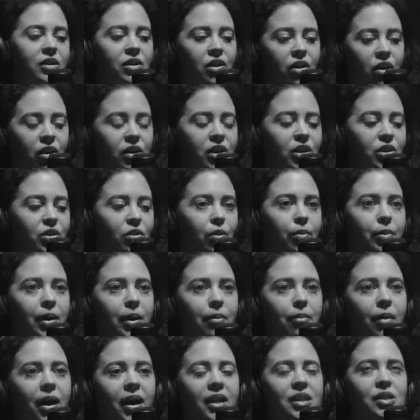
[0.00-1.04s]
turned into a big
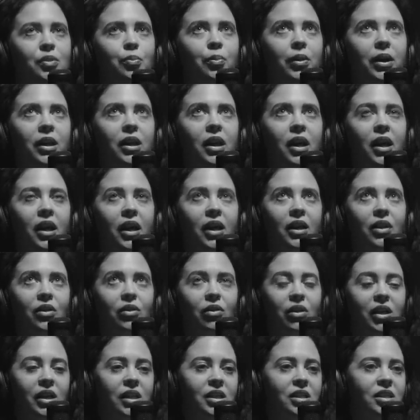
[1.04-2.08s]
mess. But you
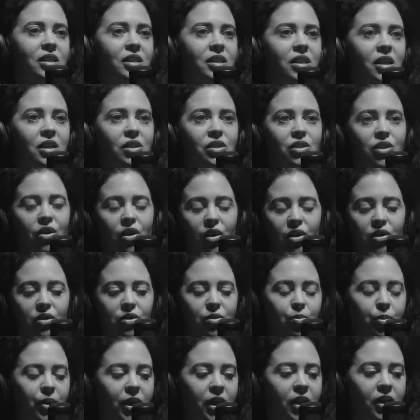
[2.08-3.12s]
know, he's
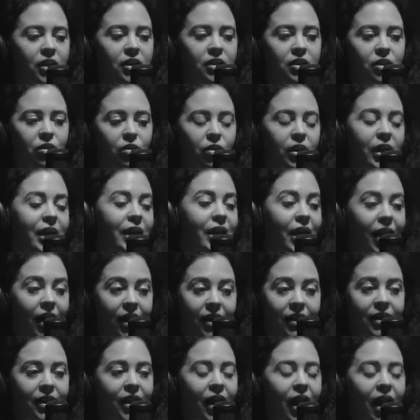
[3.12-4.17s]
concerned because you know he
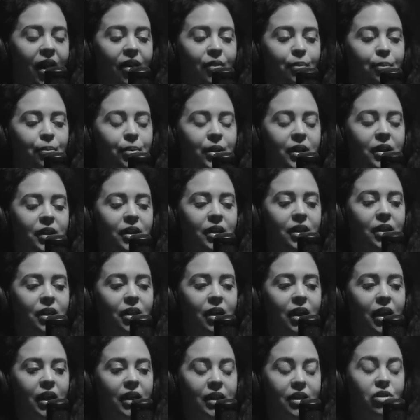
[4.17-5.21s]
can't get out, but eh,
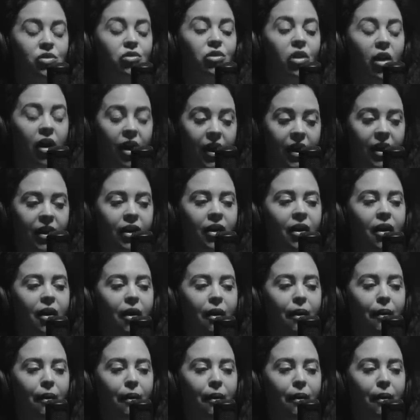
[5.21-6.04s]
and he's trying,